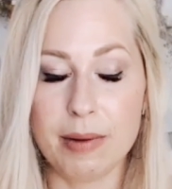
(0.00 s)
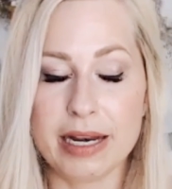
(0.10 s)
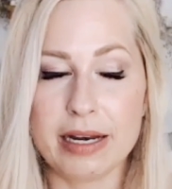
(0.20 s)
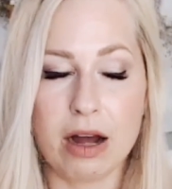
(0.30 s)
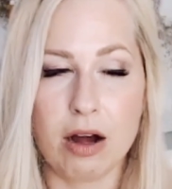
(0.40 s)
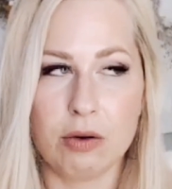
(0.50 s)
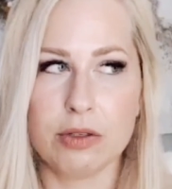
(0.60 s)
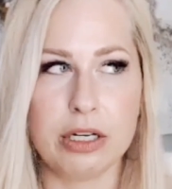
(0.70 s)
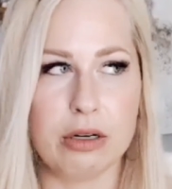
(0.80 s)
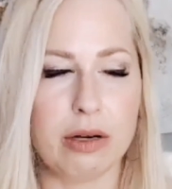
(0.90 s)
now,
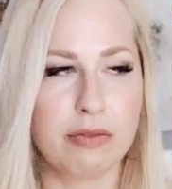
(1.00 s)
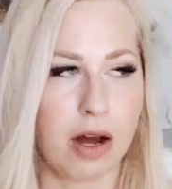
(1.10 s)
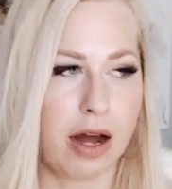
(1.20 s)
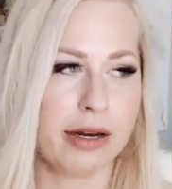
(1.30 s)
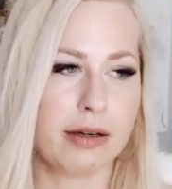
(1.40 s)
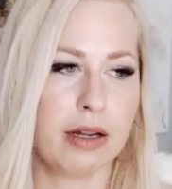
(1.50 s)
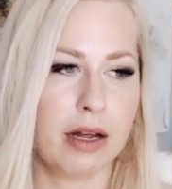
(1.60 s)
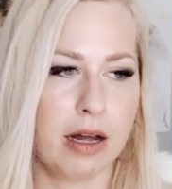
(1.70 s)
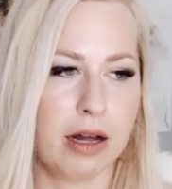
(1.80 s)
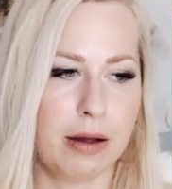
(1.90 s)
I've got,
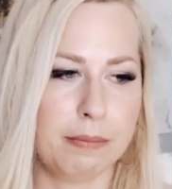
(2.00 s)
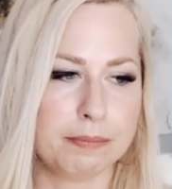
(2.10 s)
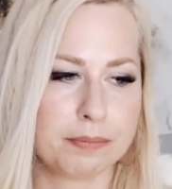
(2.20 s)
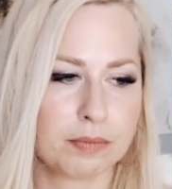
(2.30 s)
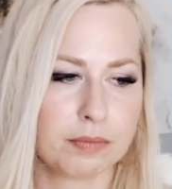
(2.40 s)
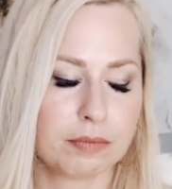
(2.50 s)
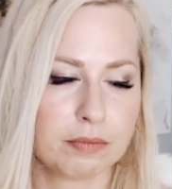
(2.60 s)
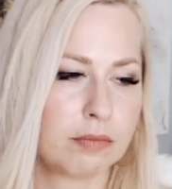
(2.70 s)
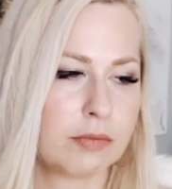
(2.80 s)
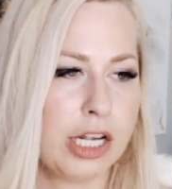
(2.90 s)

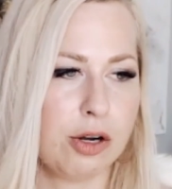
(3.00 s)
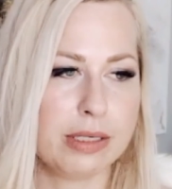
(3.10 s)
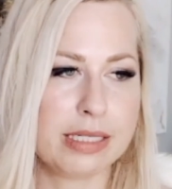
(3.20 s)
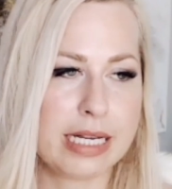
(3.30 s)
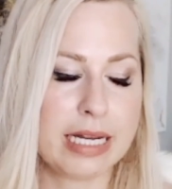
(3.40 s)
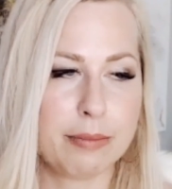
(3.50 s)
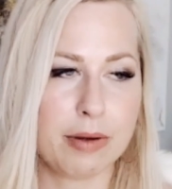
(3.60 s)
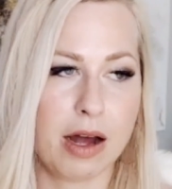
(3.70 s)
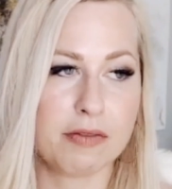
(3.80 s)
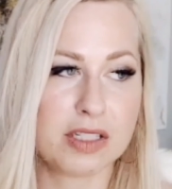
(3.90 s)
a team
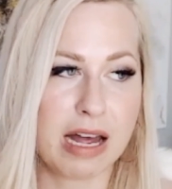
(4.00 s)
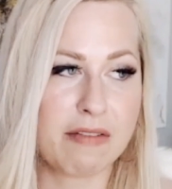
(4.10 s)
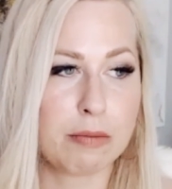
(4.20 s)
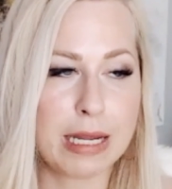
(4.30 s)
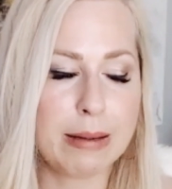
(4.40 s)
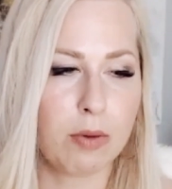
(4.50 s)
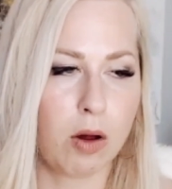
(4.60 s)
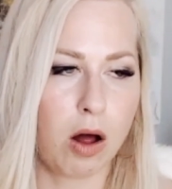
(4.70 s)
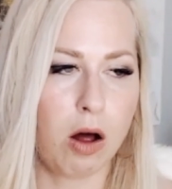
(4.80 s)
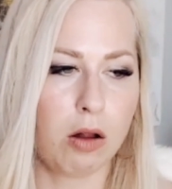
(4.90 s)
of 7 people,
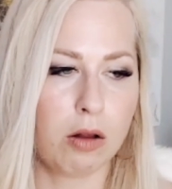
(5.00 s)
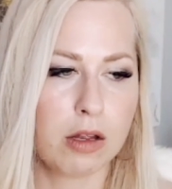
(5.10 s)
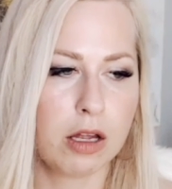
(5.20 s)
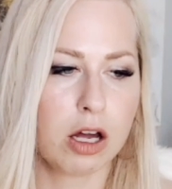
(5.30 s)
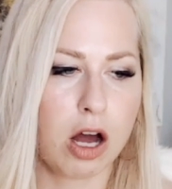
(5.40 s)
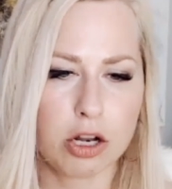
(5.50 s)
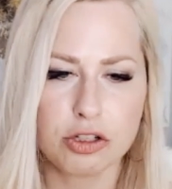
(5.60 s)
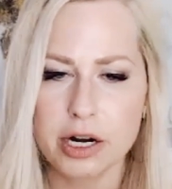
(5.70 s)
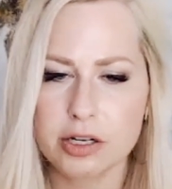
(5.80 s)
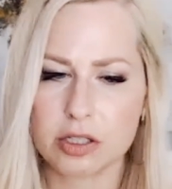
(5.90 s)
all
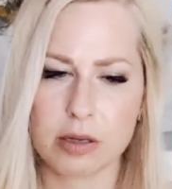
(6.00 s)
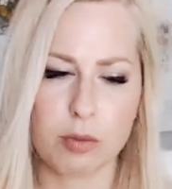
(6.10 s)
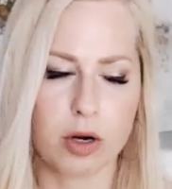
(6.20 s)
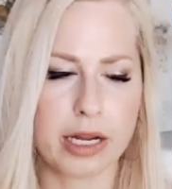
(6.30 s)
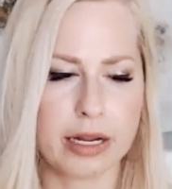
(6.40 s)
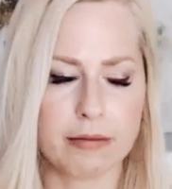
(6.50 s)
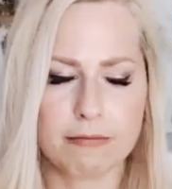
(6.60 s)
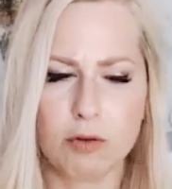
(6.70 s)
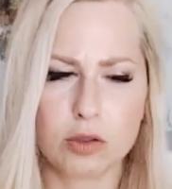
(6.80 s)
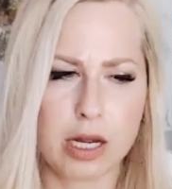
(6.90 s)
contractors, some working
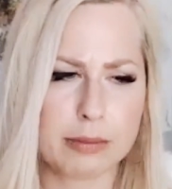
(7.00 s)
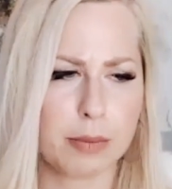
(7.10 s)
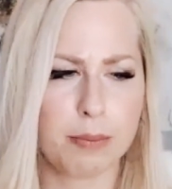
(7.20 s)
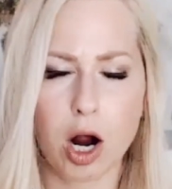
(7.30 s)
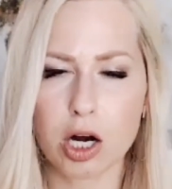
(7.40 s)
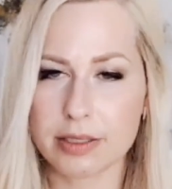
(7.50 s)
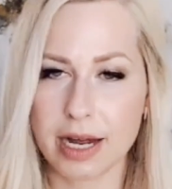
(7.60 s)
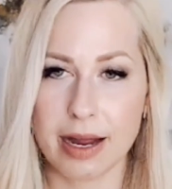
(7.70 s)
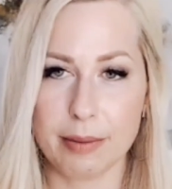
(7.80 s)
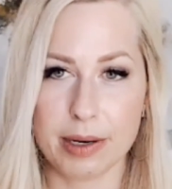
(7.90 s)
full-time, some
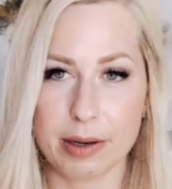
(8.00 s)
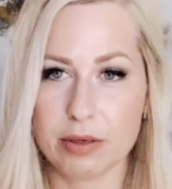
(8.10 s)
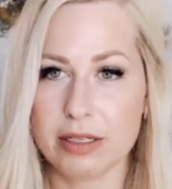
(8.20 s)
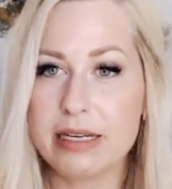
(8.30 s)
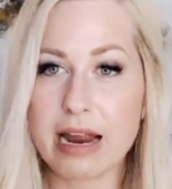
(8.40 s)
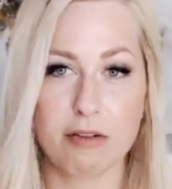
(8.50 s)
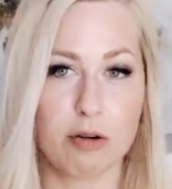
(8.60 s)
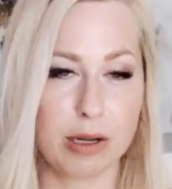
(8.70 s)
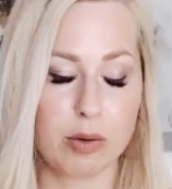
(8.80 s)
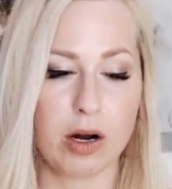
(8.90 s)
part-time, but I would never
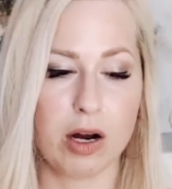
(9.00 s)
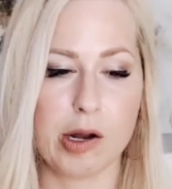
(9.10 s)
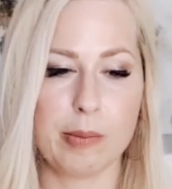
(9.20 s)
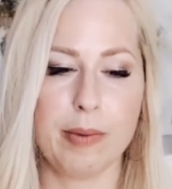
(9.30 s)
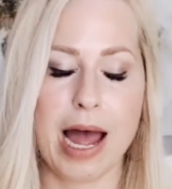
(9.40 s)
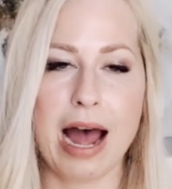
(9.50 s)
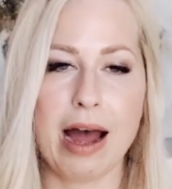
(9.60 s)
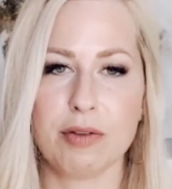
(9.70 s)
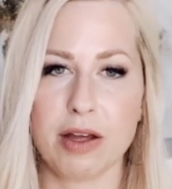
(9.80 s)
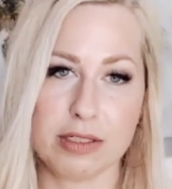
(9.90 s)
be where I'm at
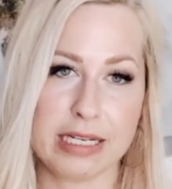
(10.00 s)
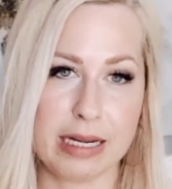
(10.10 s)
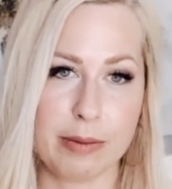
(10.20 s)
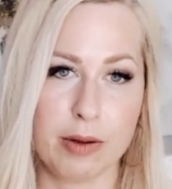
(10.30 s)
without team.